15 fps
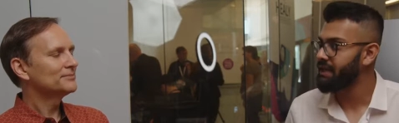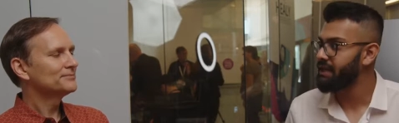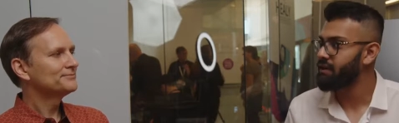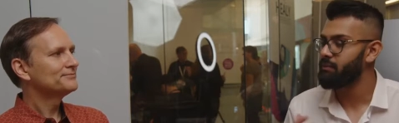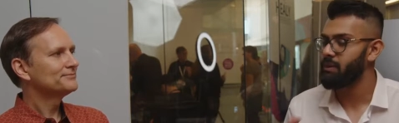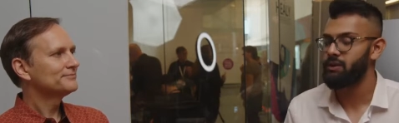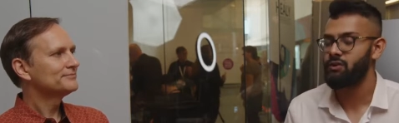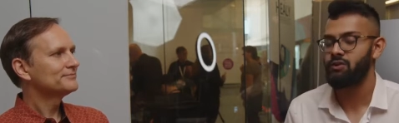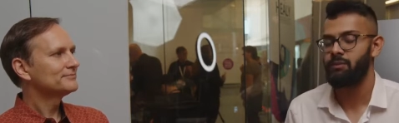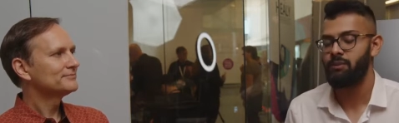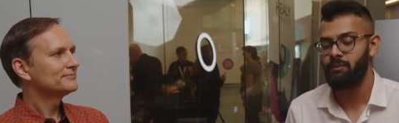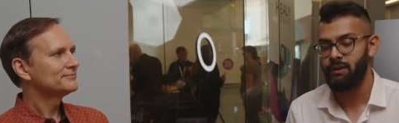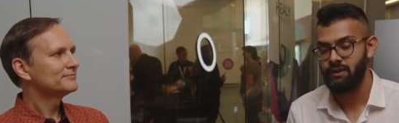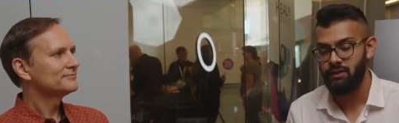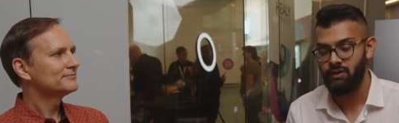Speaker 1: idea of being super
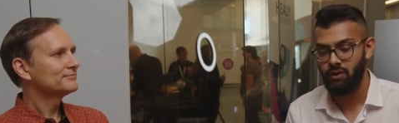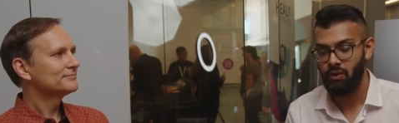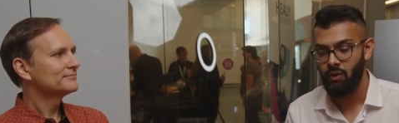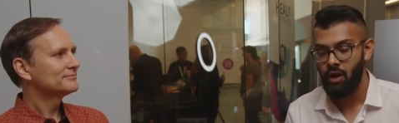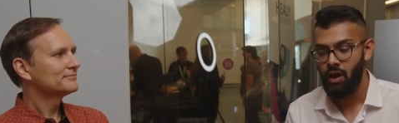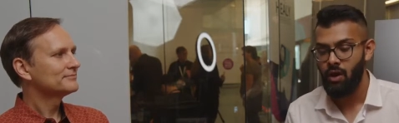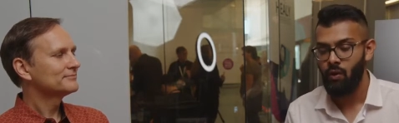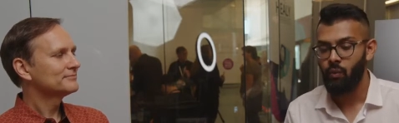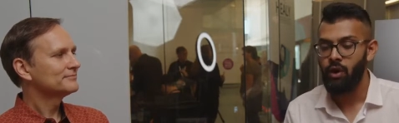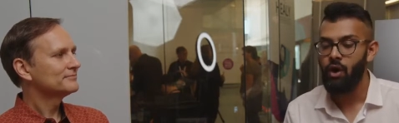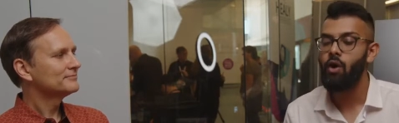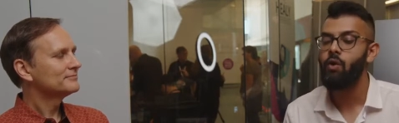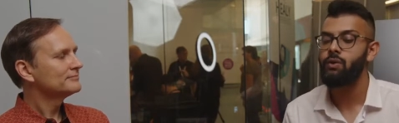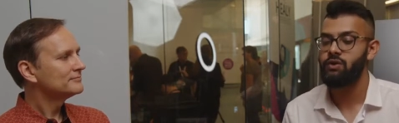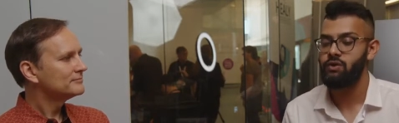busy. So we
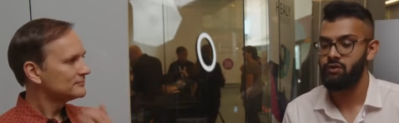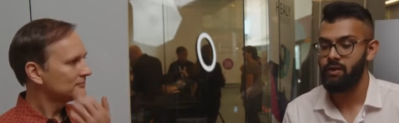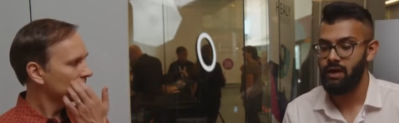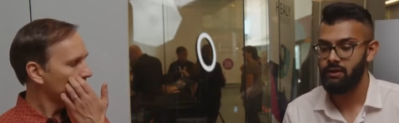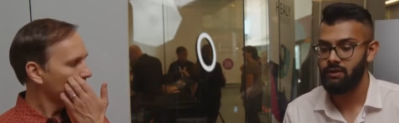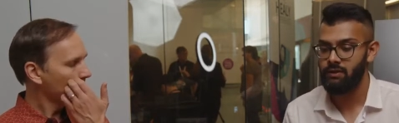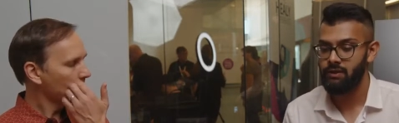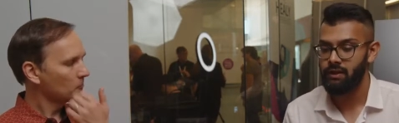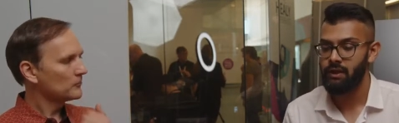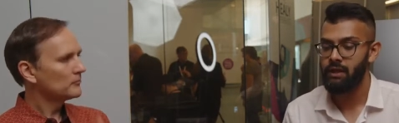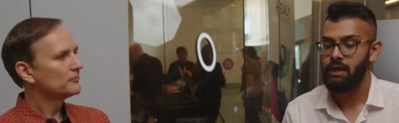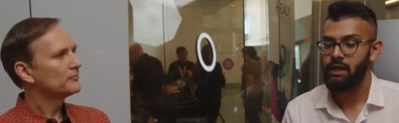always stress,